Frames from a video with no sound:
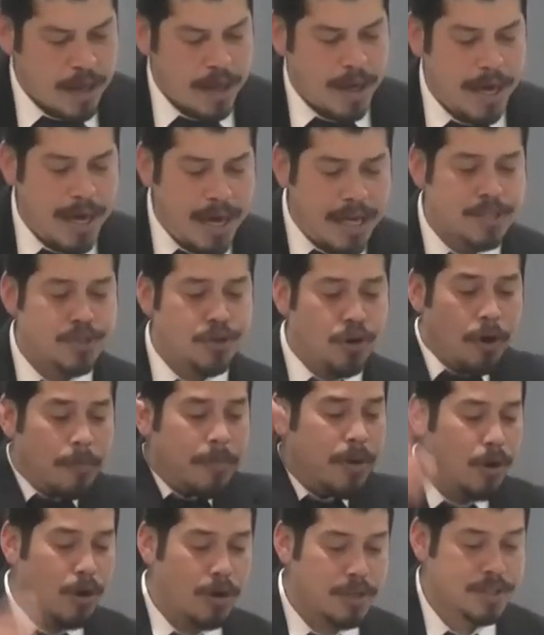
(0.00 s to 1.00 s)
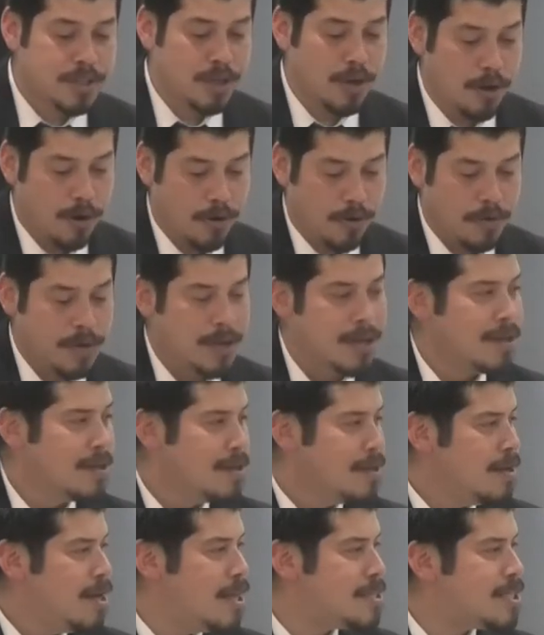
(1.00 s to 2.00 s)
He taught me also.
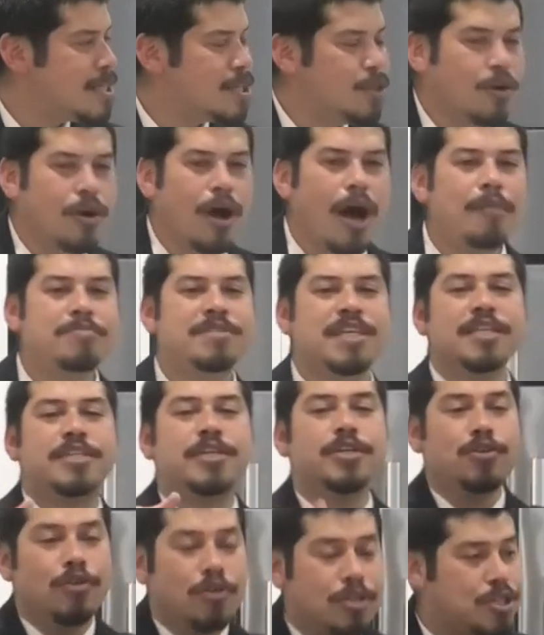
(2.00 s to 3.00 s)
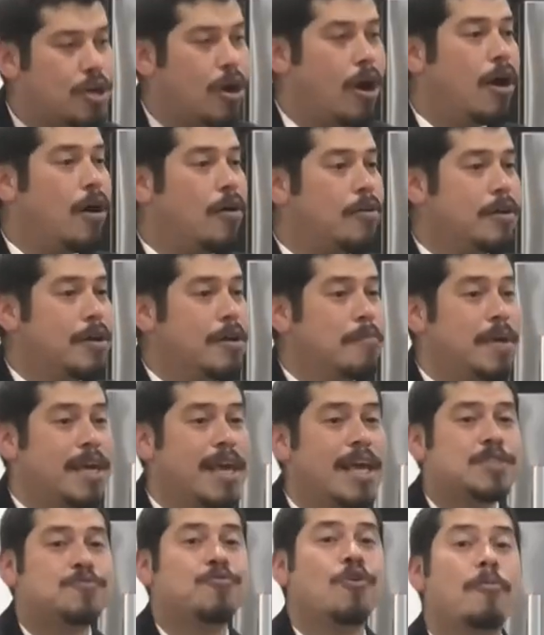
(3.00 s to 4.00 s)
He says, Look, I'm teaching you, child, but
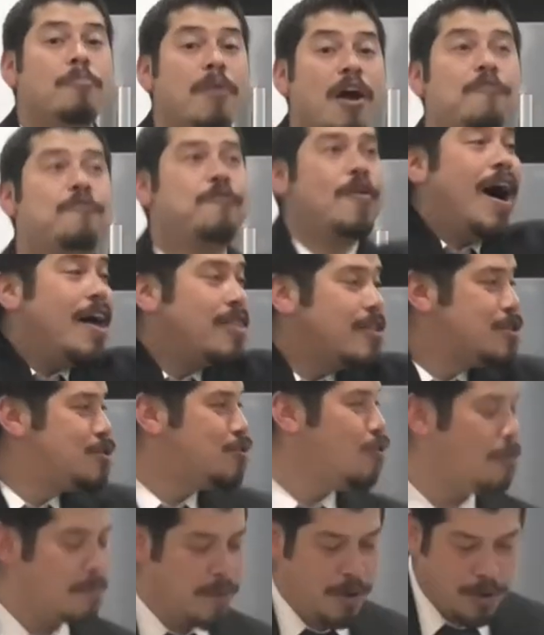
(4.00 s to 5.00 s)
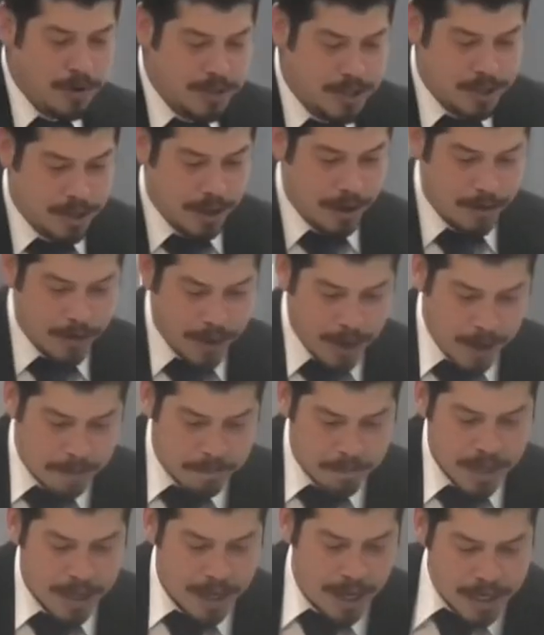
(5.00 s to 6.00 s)
guess what? My father taught me also,
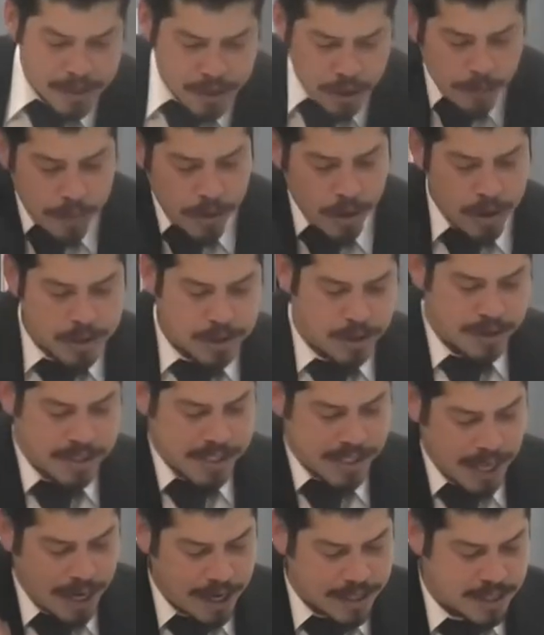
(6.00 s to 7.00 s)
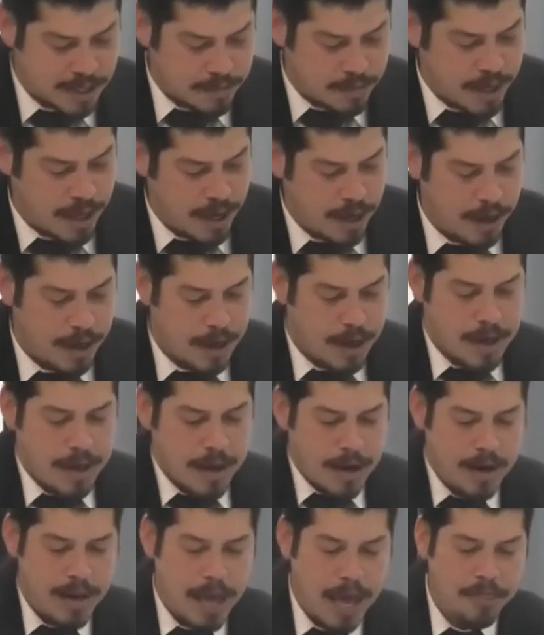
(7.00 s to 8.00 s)
right? He taught me also and said unto me,
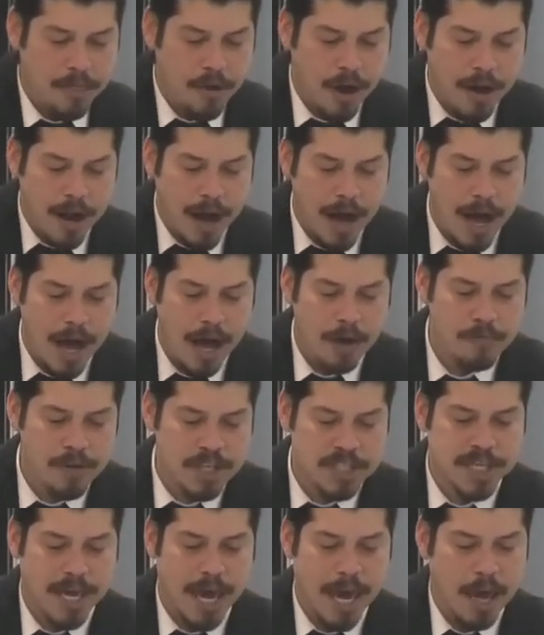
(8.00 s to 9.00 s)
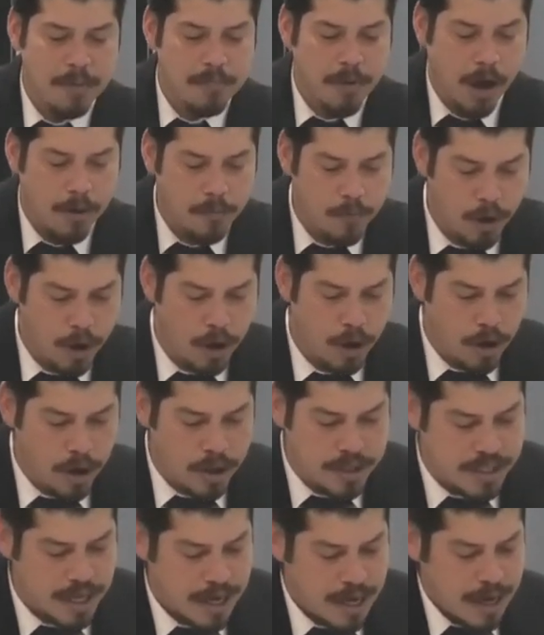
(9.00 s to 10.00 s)
Let thine heart retain my
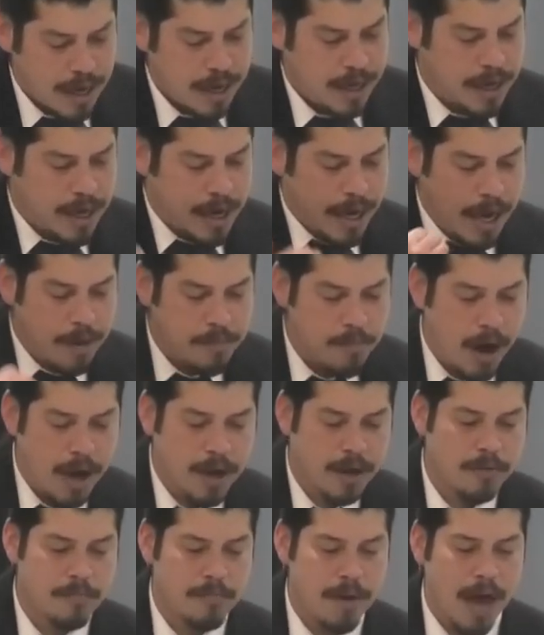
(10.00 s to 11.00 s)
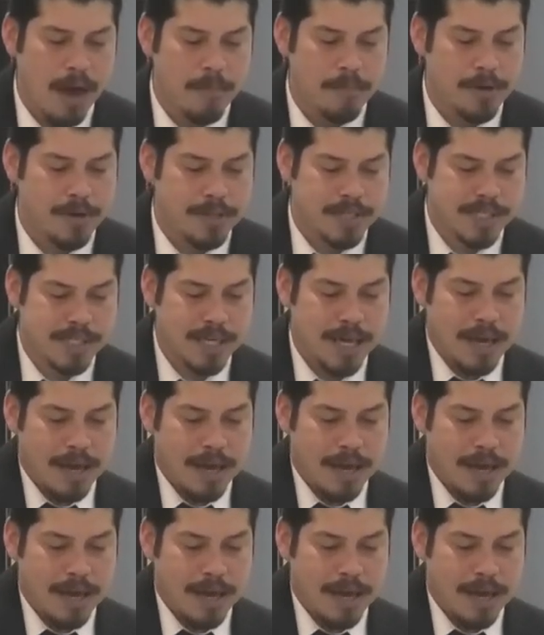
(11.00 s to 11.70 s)
words, keep my commandments,